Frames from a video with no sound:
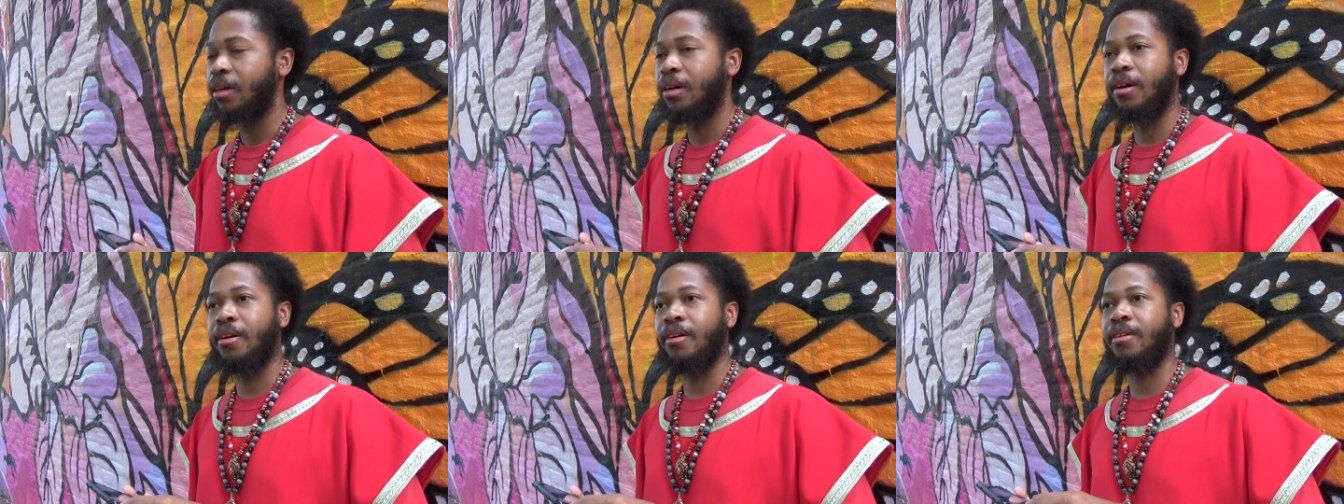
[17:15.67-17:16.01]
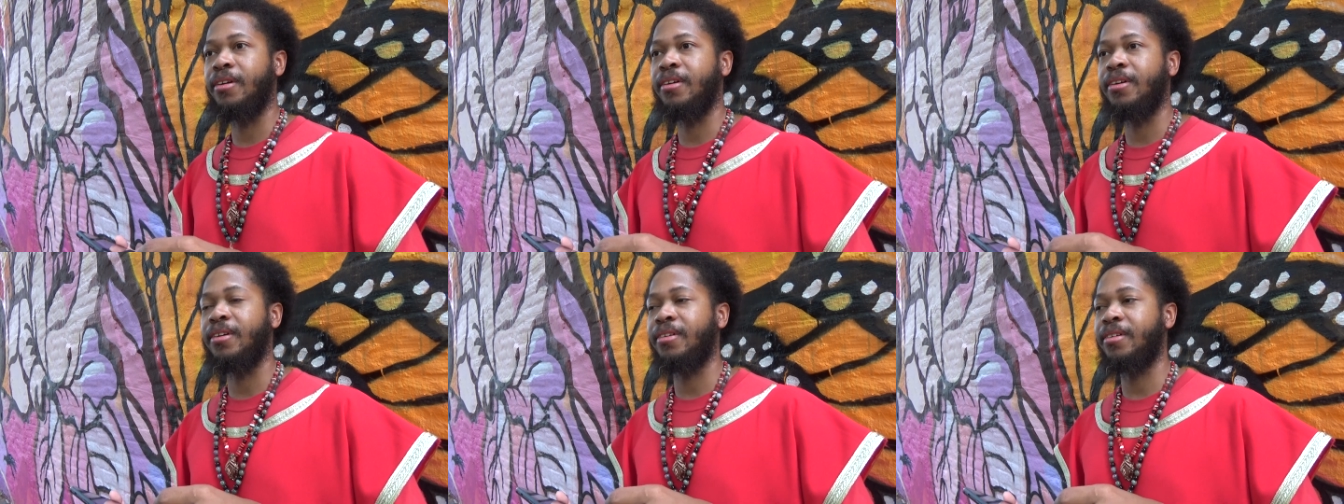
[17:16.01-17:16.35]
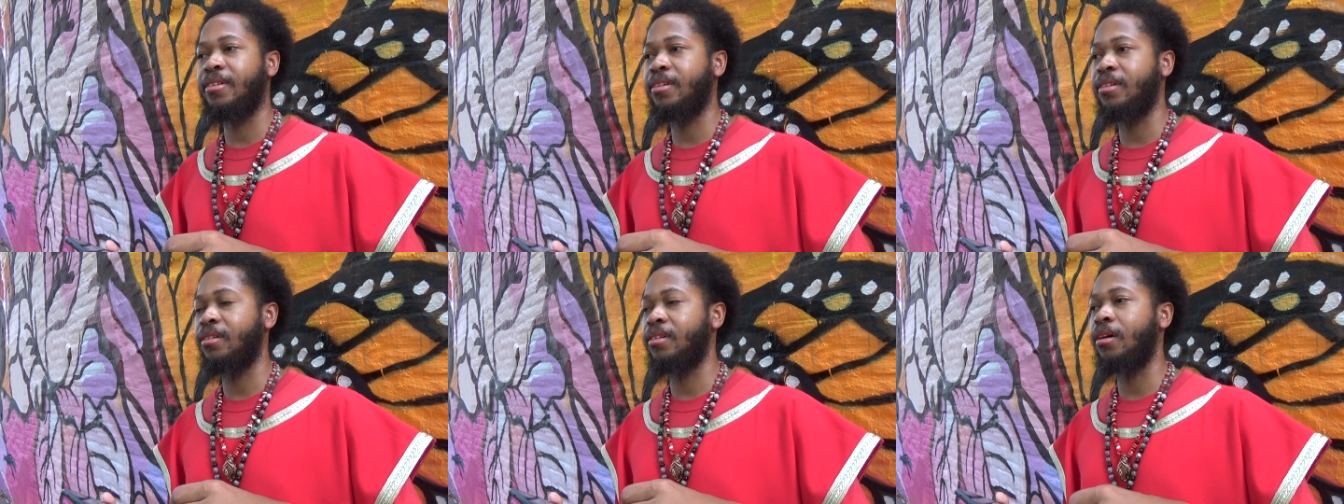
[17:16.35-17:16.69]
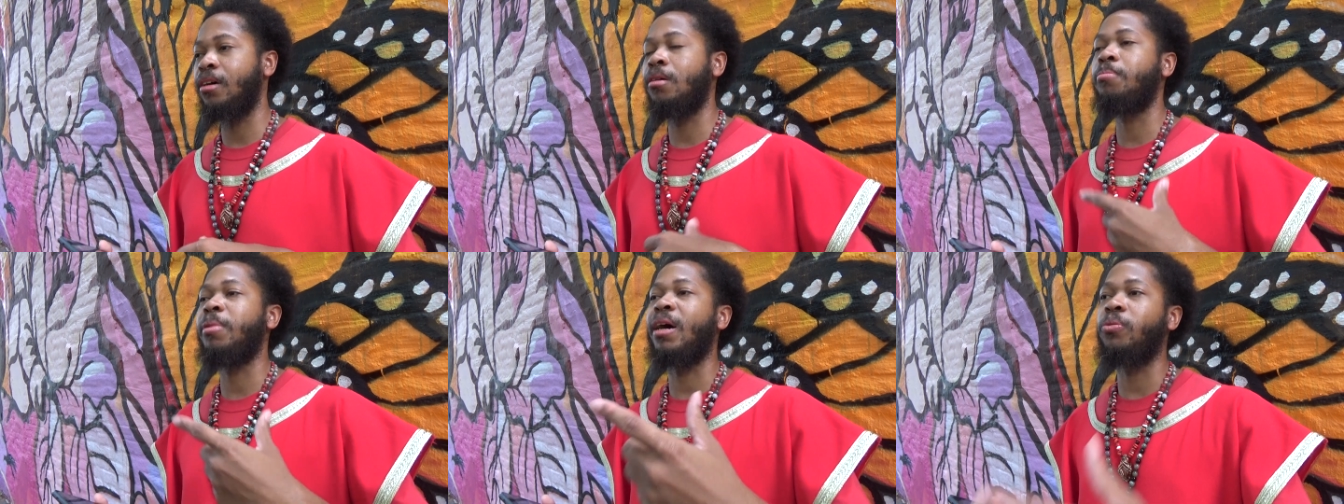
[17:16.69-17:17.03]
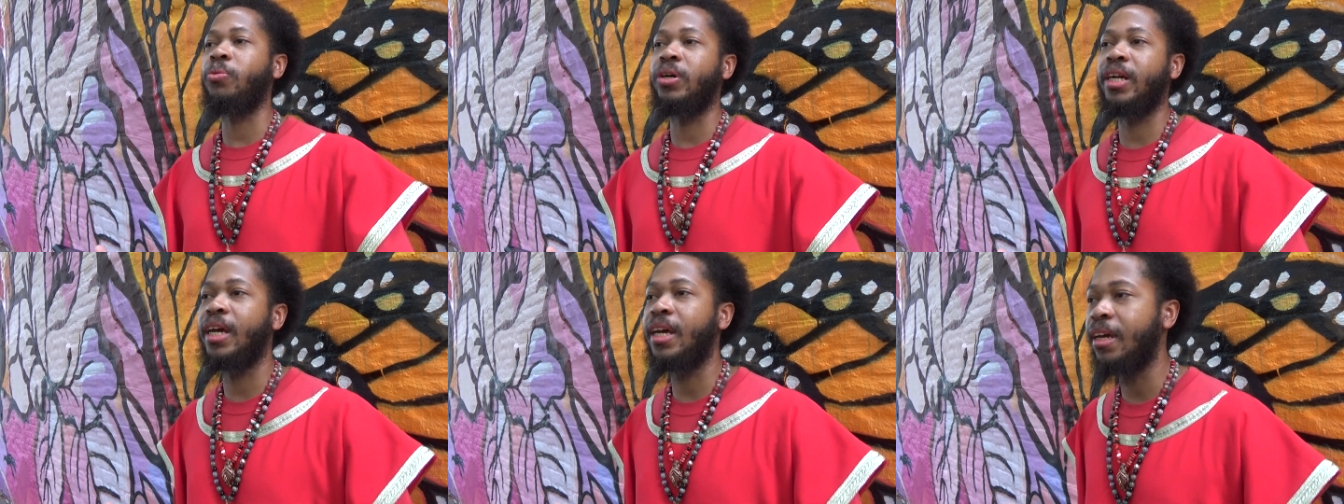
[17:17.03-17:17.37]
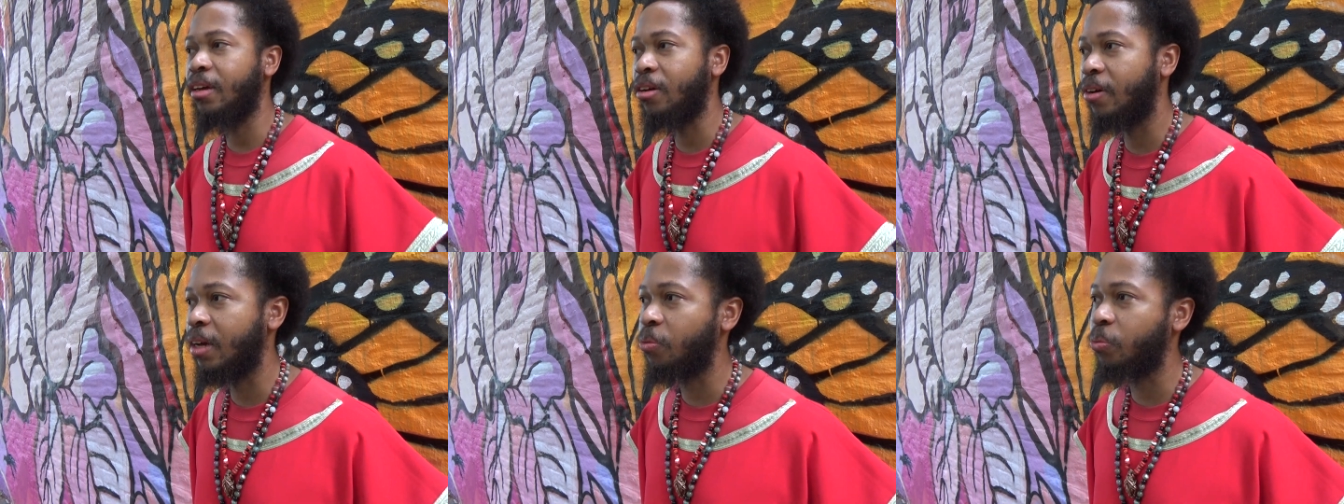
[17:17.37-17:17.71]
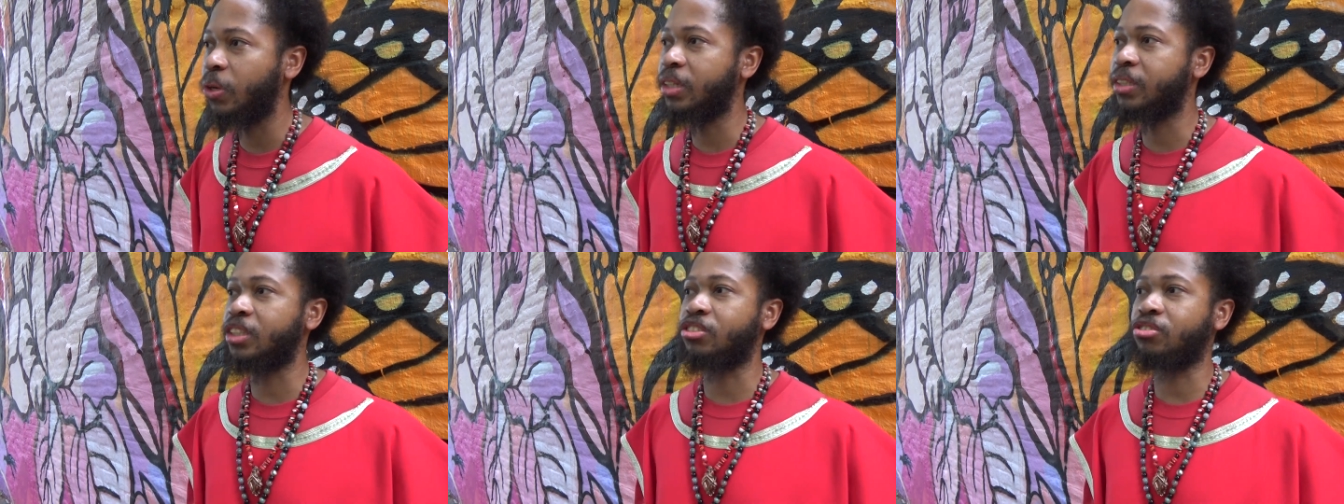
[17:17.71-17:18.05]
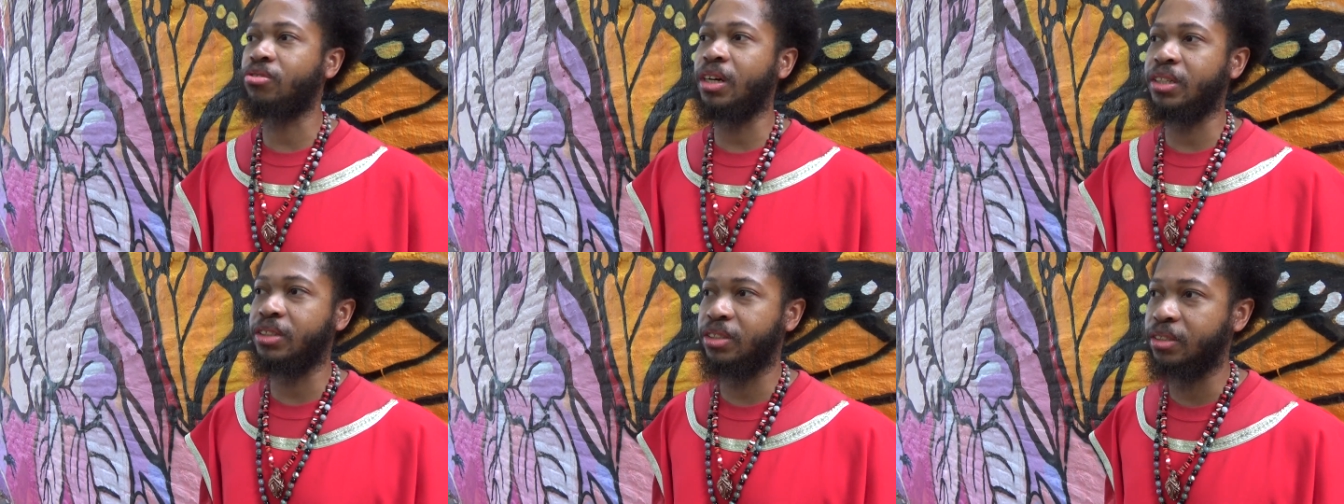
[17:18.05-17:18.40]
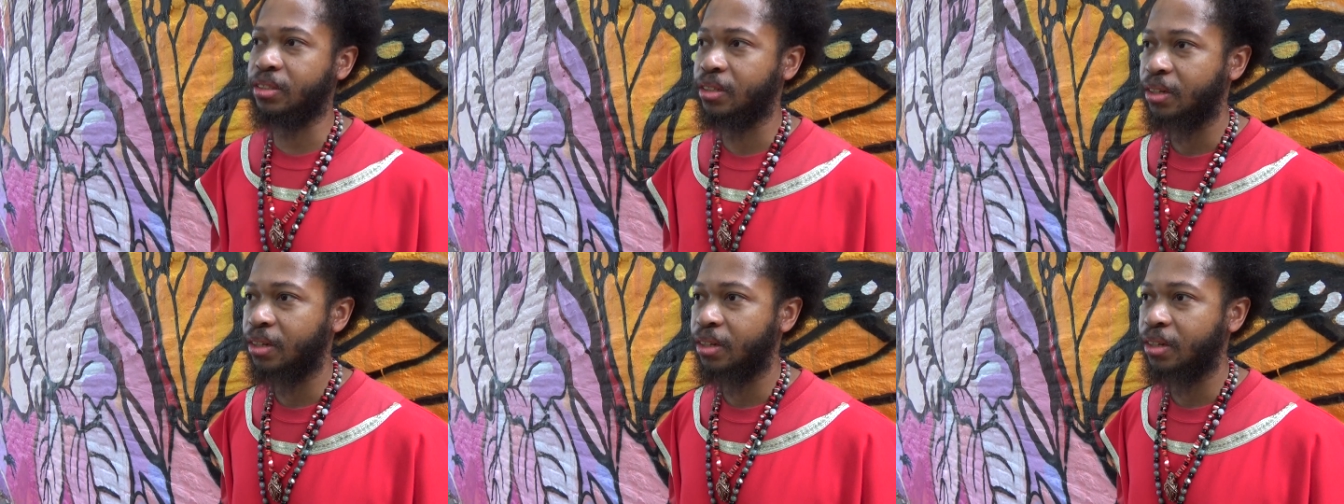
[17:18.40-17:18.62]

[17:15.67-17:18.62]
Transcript: uh, uh, about what? Hell and what? discussion.